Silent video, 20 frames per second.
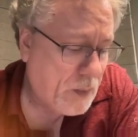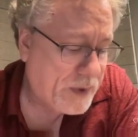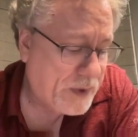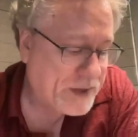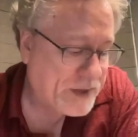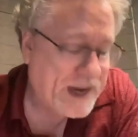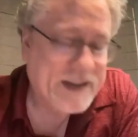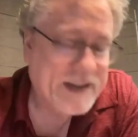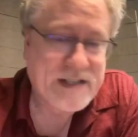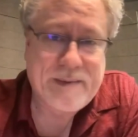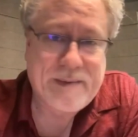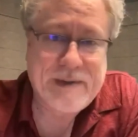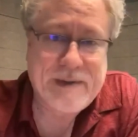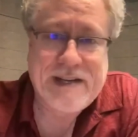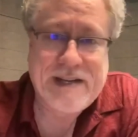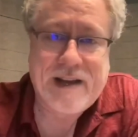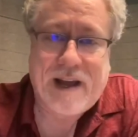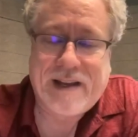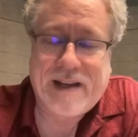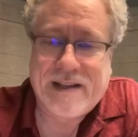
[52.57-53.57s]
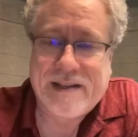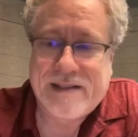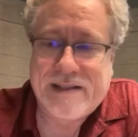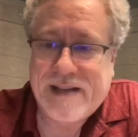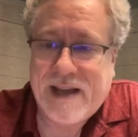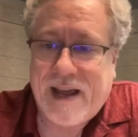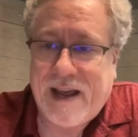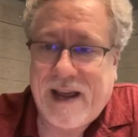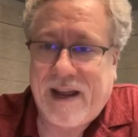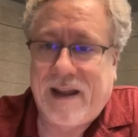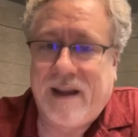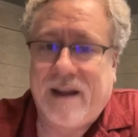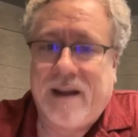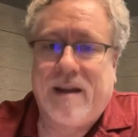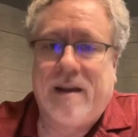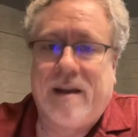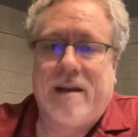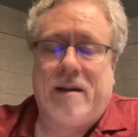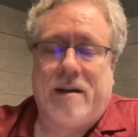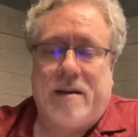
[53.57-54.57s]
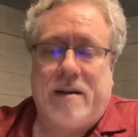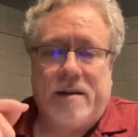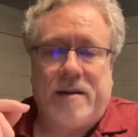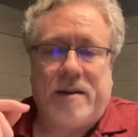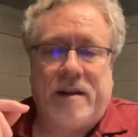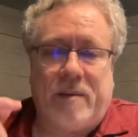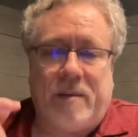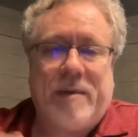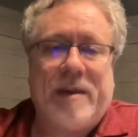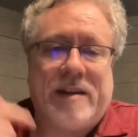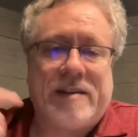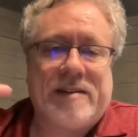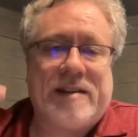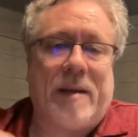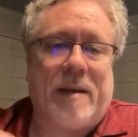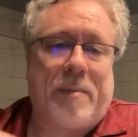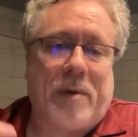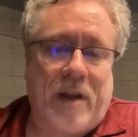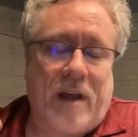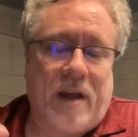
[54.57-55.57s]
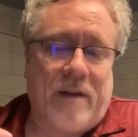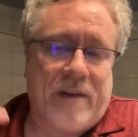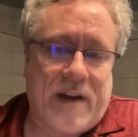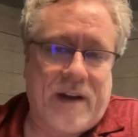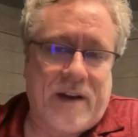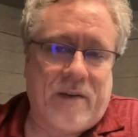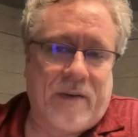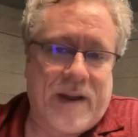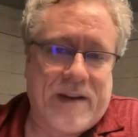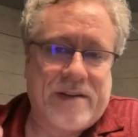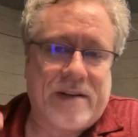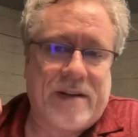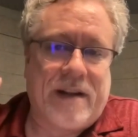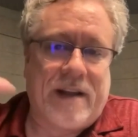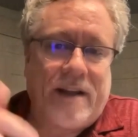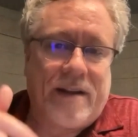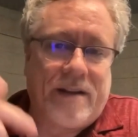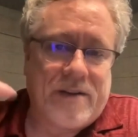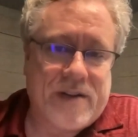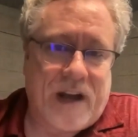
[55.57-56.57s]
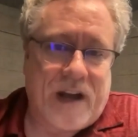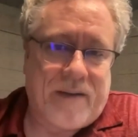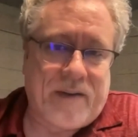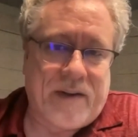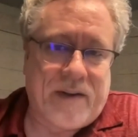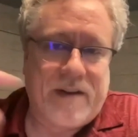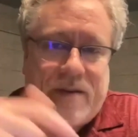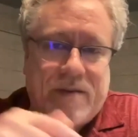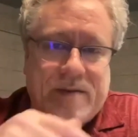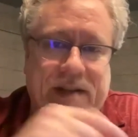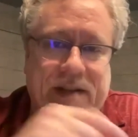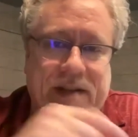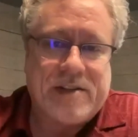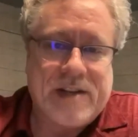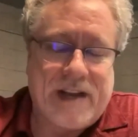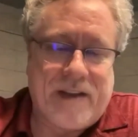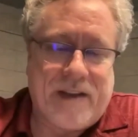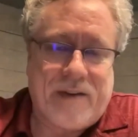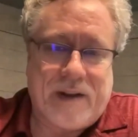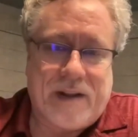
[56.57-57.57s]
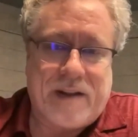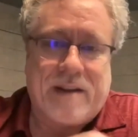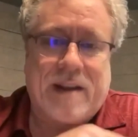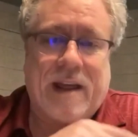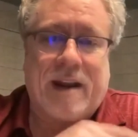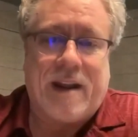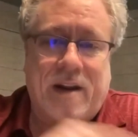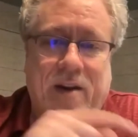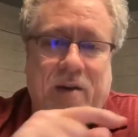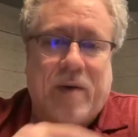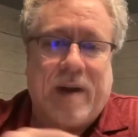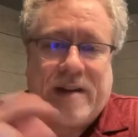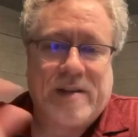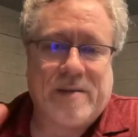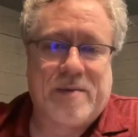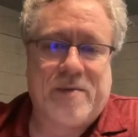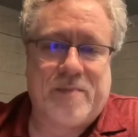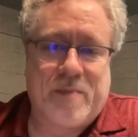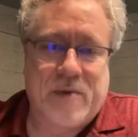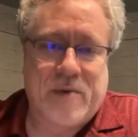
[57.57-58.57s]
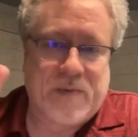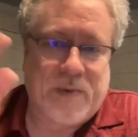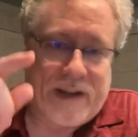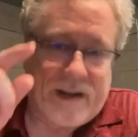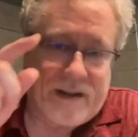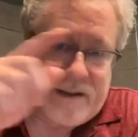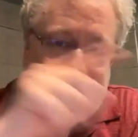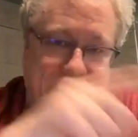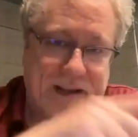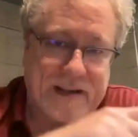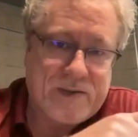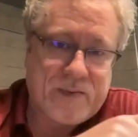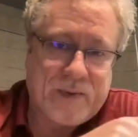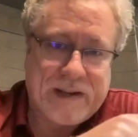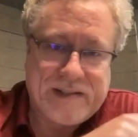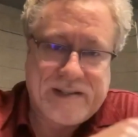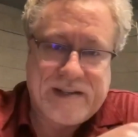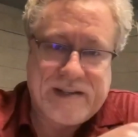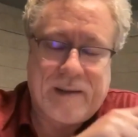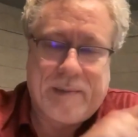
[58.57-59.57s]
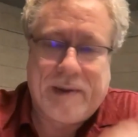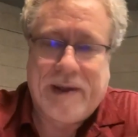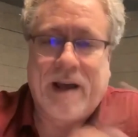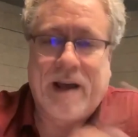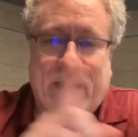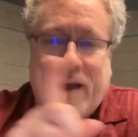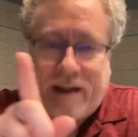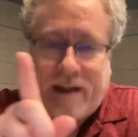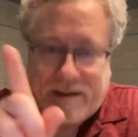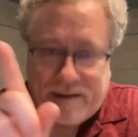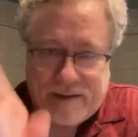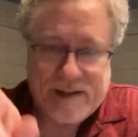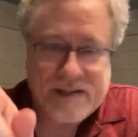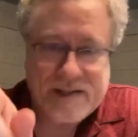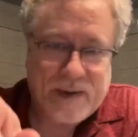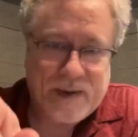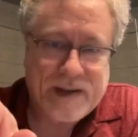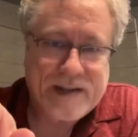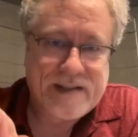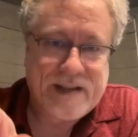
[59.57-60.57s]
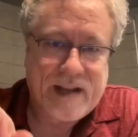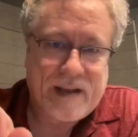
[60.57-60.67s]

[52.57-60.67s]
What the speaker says: With ChatGPT, I can say, give me an example of an integration in Java using JUnit that integrates between this REST API and this REST